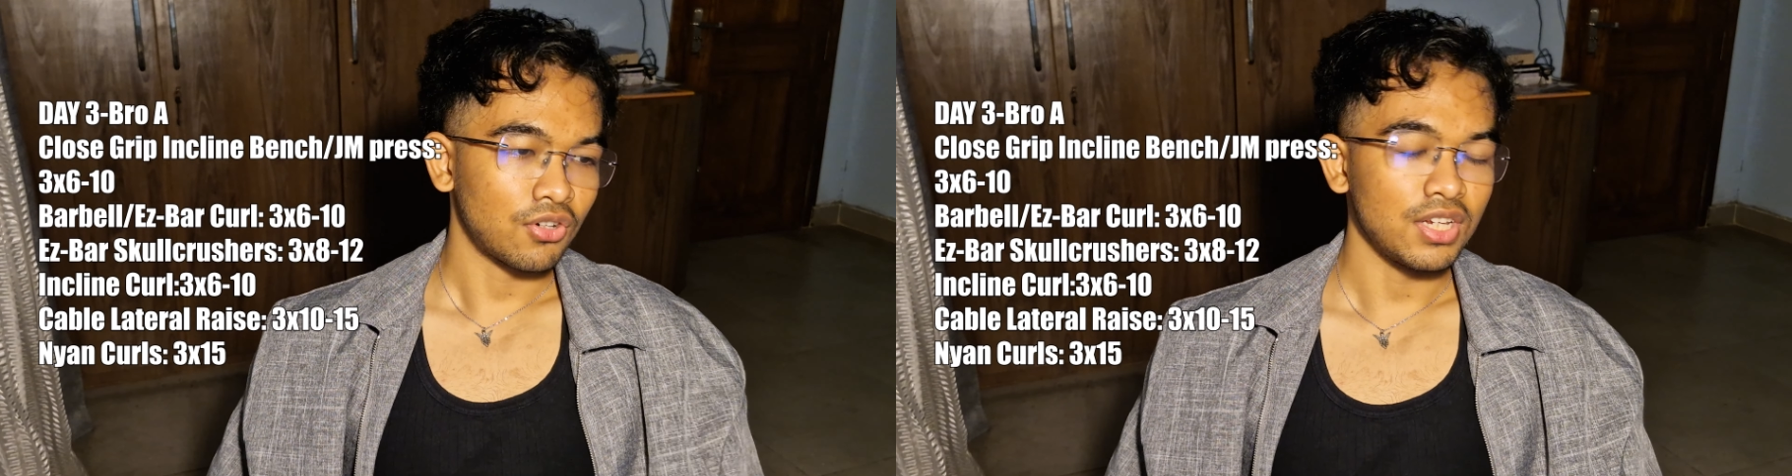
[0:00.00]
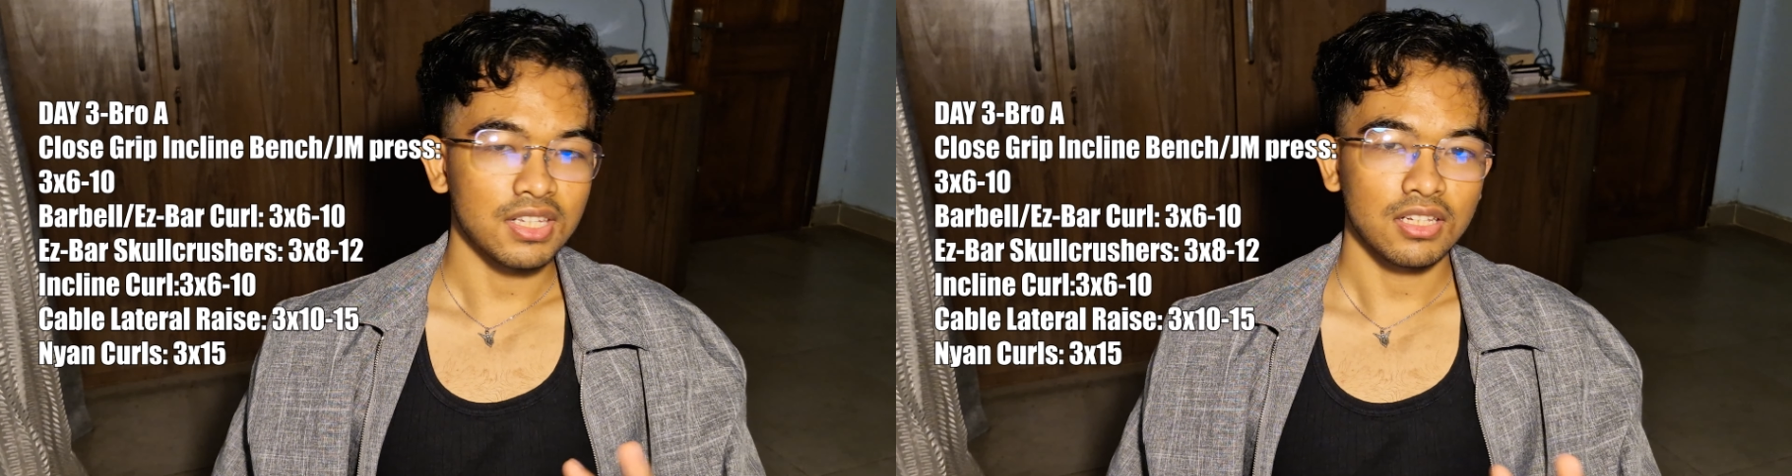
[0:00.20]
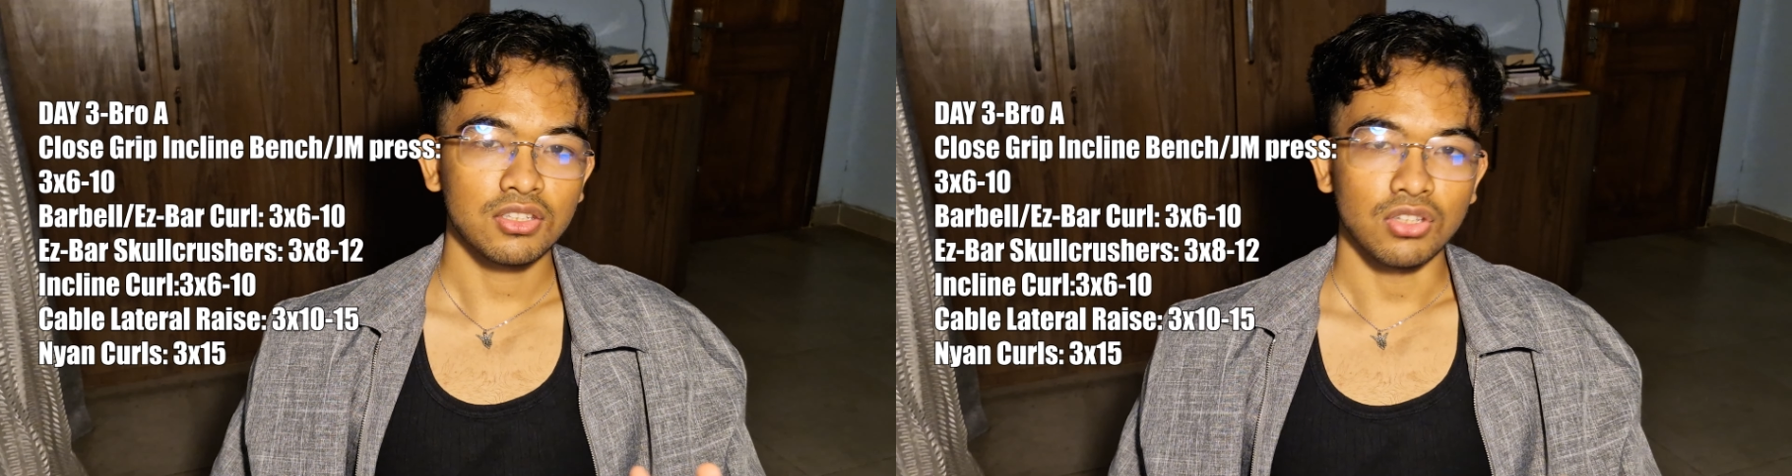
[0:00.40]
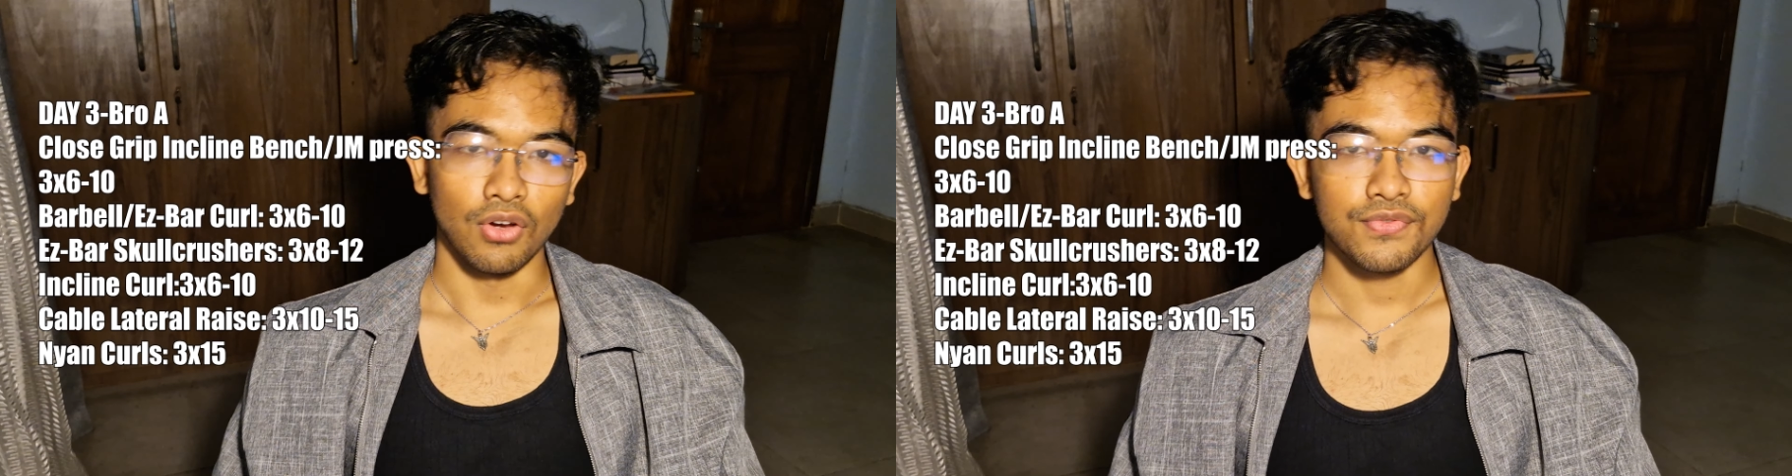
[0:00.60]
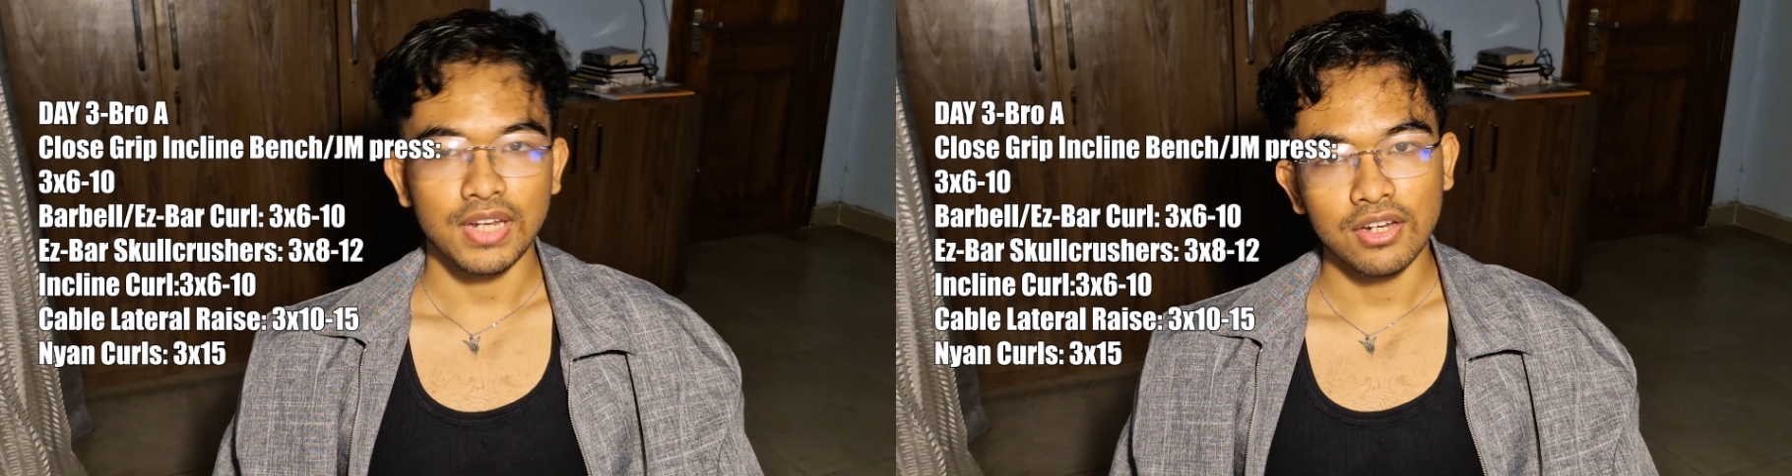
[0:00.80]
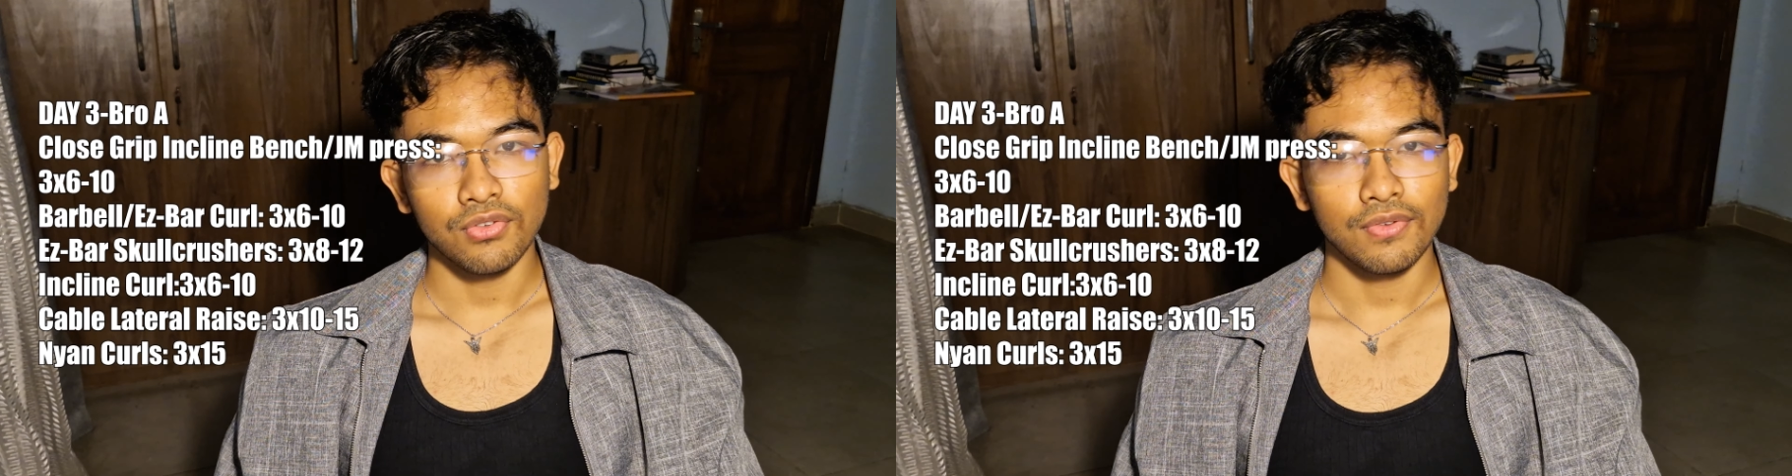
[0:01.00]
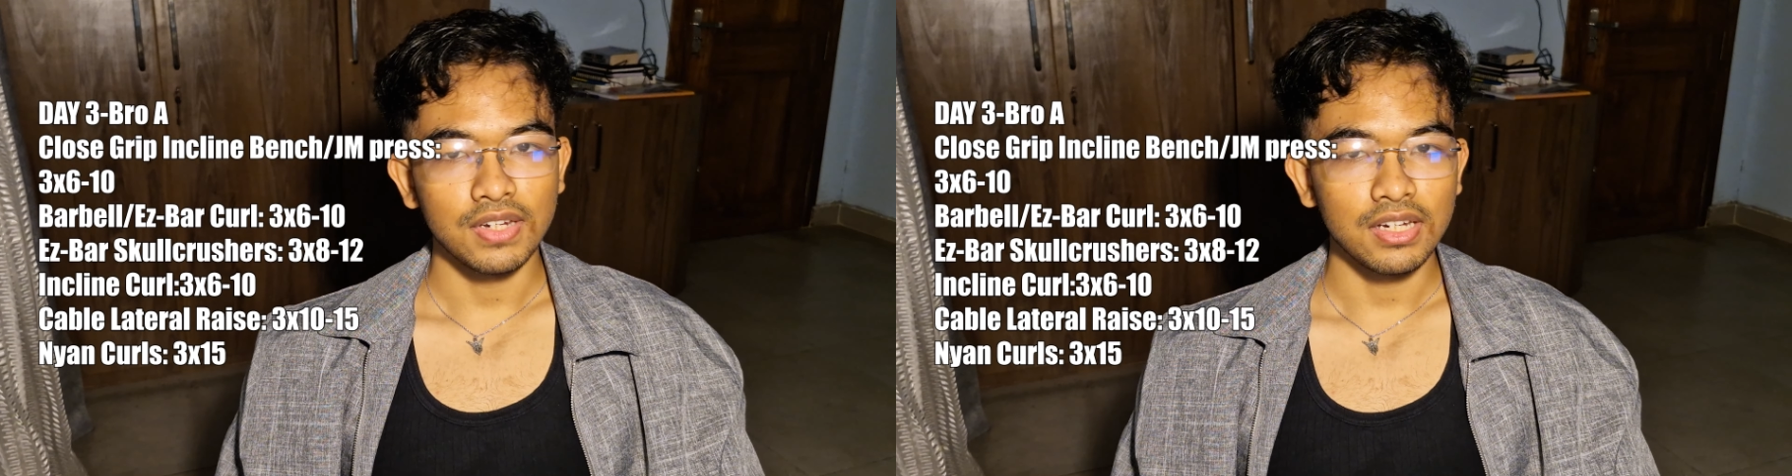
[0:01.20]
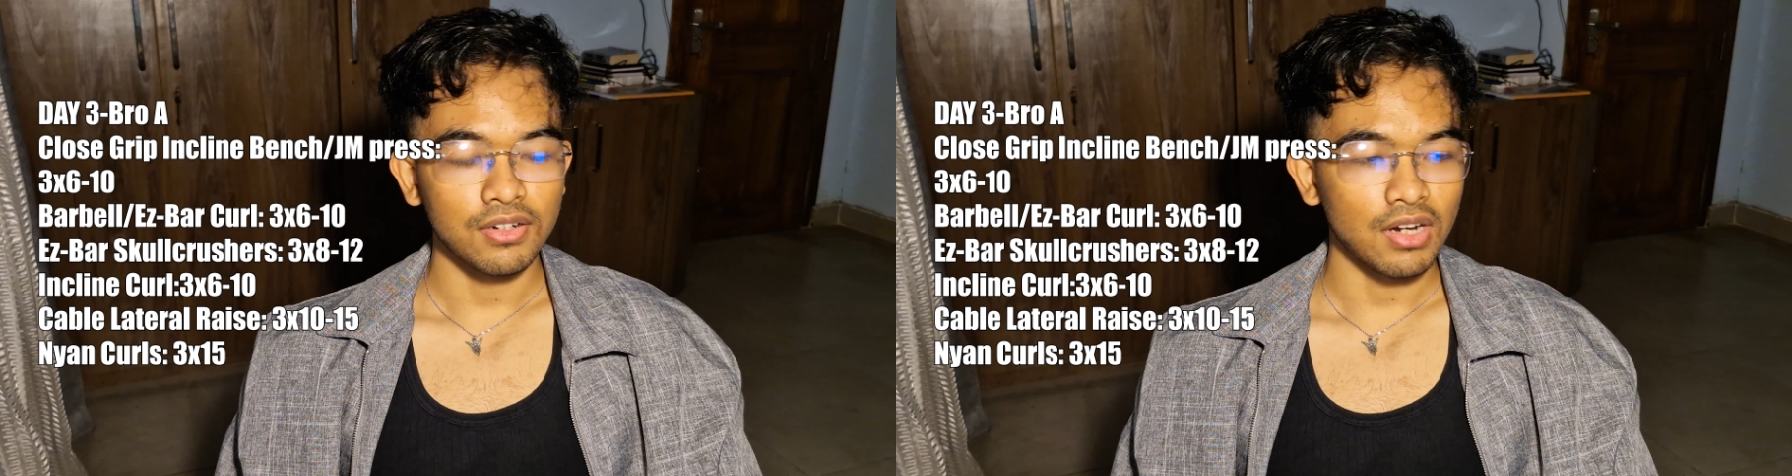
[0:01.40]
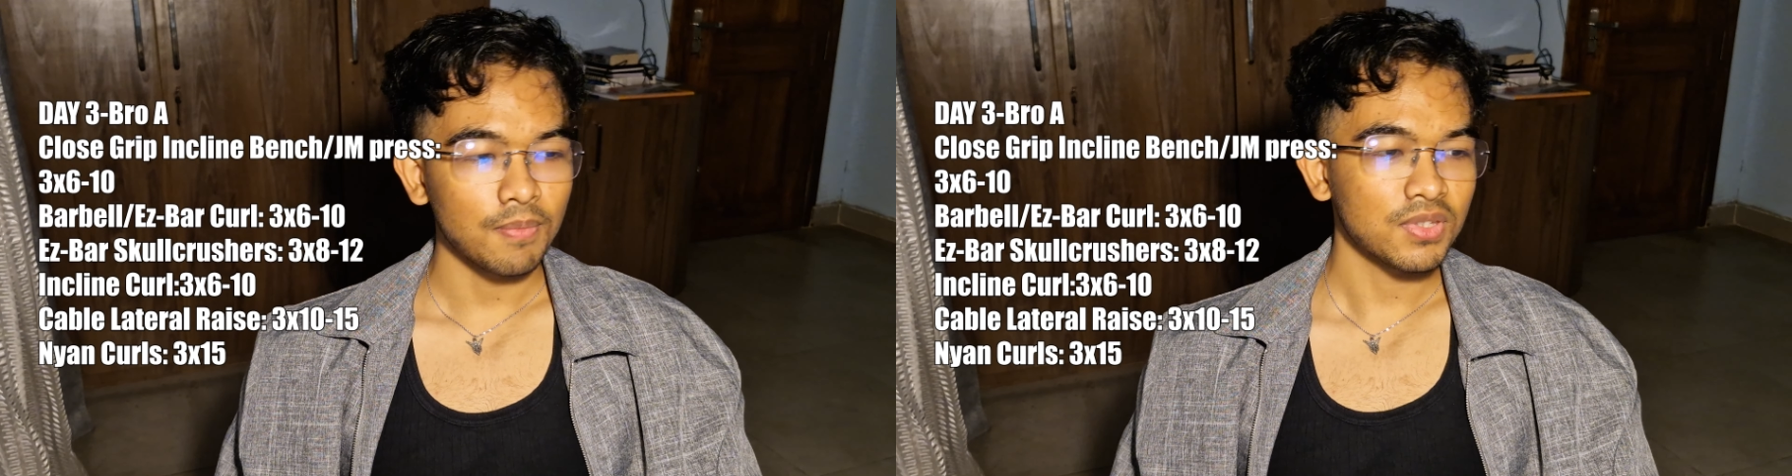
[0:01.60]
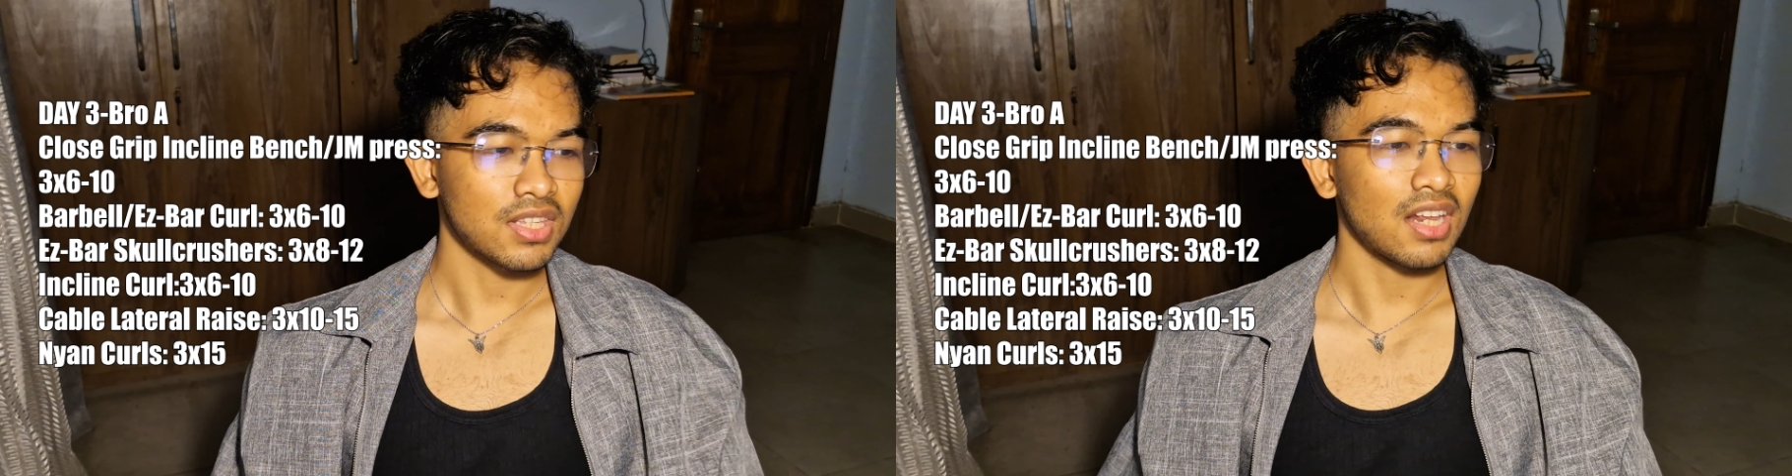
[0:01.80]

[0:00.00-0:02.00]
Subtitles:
3 sets of 10 to 15 reps,